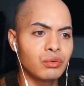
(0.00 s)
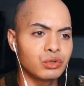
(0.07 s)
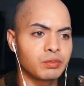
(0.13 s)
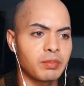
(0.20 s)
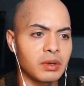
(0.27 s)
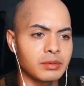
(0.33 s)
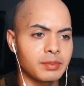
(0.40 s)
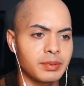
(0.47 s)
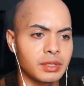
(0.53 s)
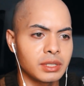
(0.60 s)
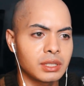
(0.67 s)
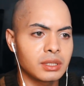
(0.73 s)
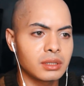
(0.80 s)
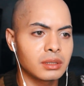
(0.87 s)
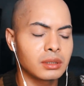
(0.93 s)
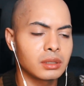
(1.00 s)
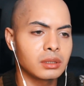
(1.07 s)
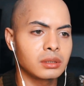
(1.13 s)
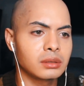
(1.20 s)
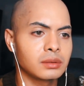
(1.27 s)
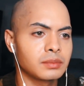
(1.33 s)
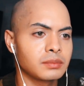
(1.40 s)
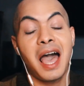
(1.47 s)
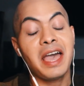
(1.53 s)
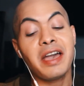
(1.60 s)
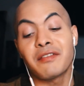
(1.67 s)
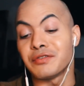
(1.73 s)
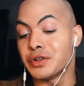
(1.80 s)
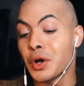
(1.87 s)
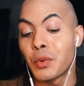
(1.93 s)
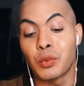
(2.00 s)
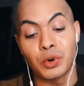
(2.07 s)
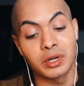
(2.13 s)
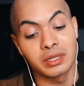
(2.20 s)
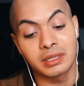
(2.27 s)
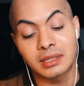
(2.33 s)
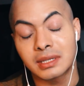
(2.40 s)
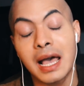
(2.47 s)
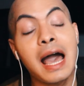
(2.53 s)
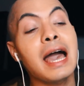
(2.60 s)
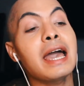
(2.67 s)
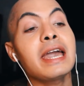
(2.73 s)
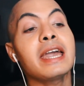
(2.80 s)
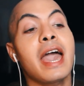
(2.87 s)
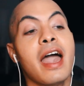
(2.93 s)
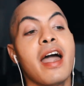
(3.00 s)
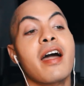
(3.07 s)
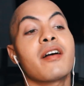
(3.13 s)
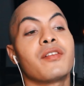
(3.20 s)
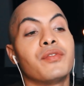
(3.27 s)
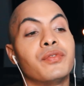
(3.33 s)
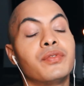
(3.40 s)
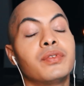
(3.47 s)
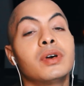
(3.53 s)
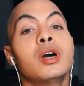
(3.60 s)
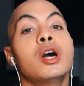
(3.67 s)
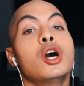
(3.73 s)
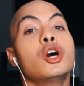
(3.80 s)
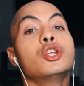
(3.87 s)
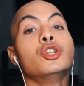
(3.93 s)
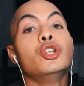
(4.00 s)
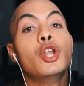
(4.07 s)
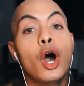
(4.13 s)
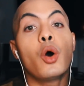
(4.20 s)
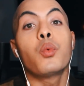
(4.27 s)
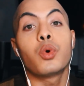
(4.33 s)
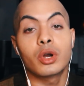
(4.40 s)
goosebumps, bitch. I have no words. I have no